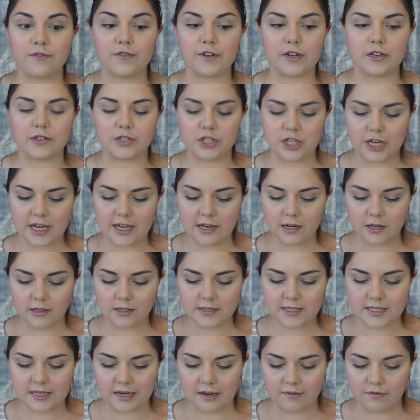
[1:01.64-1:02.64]
for your
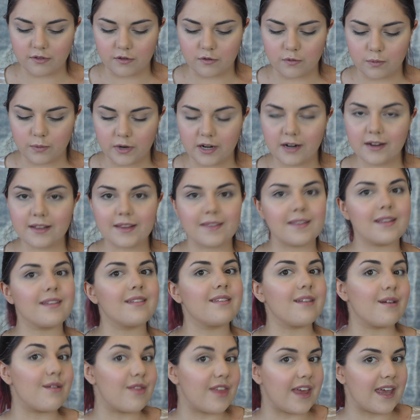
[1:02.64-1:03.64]
channel, see if this works.
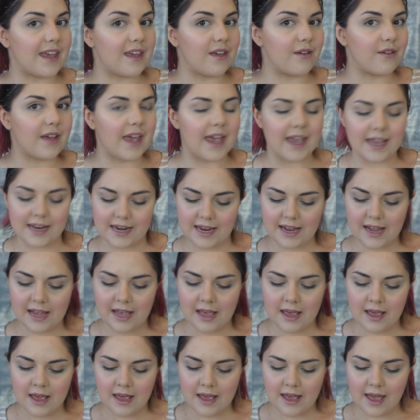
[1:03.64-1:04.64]
So thank you, Katie.
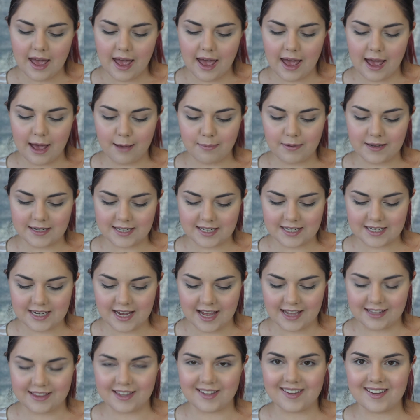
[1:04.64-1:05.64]
Happy to
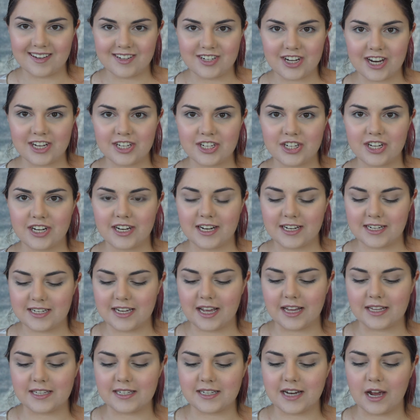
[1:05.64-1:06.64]
take the suggestion and
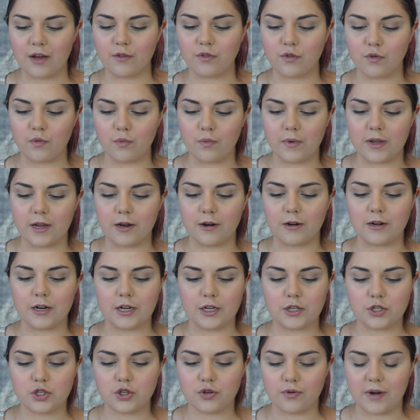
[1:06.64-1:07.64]
test out the
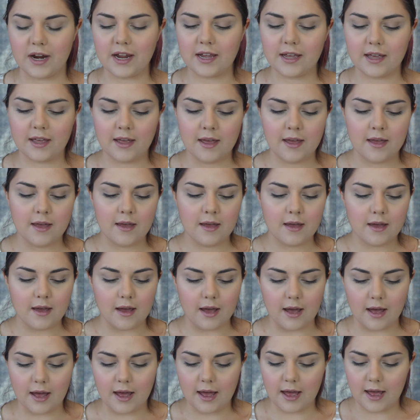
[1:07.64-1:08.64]
weird trick.
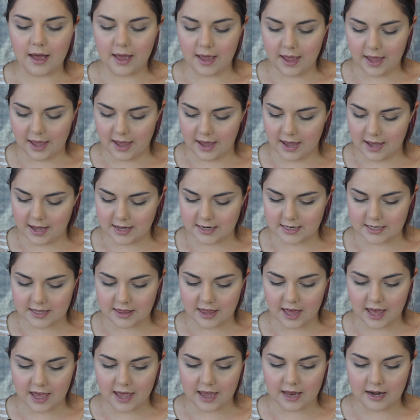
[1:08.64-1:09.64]
And
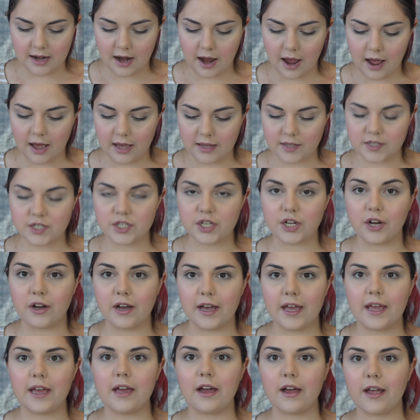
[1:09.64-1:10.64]
then I
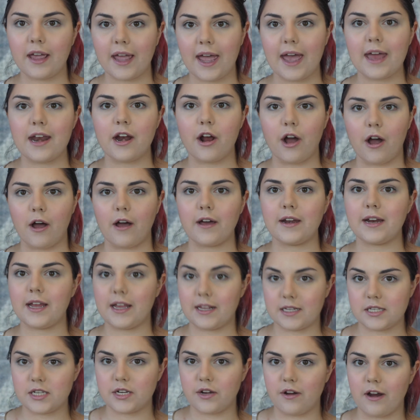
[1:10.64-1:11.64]
saw it again on
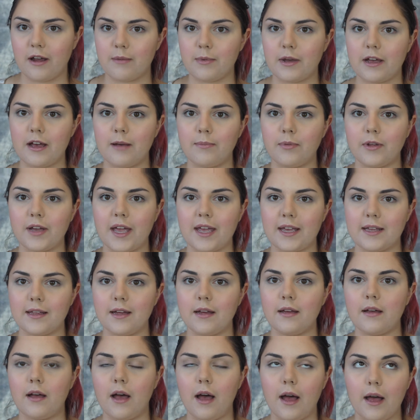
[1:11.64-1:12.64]
Instagram
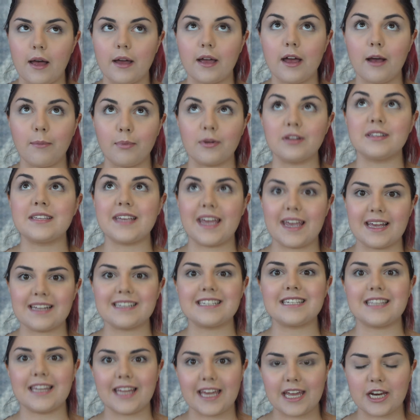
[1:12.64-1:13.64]
a couple
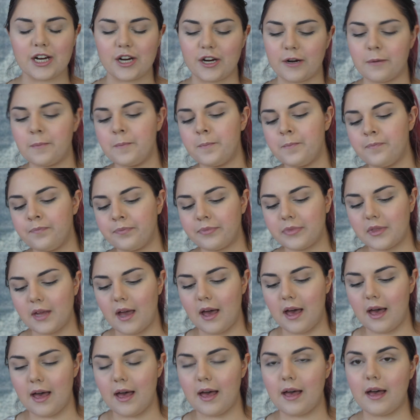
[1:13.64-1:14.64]
days later
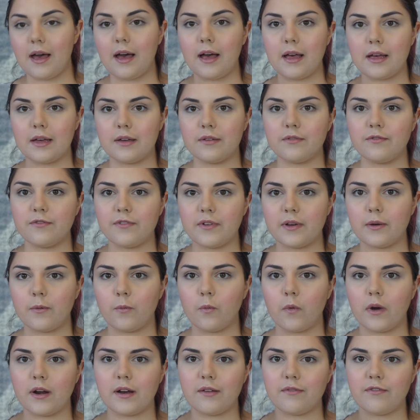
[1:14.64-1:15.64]
of
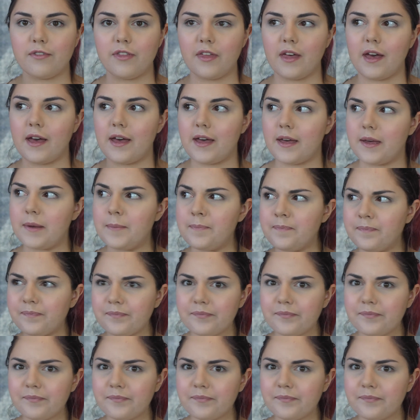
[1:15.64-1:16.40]
one of the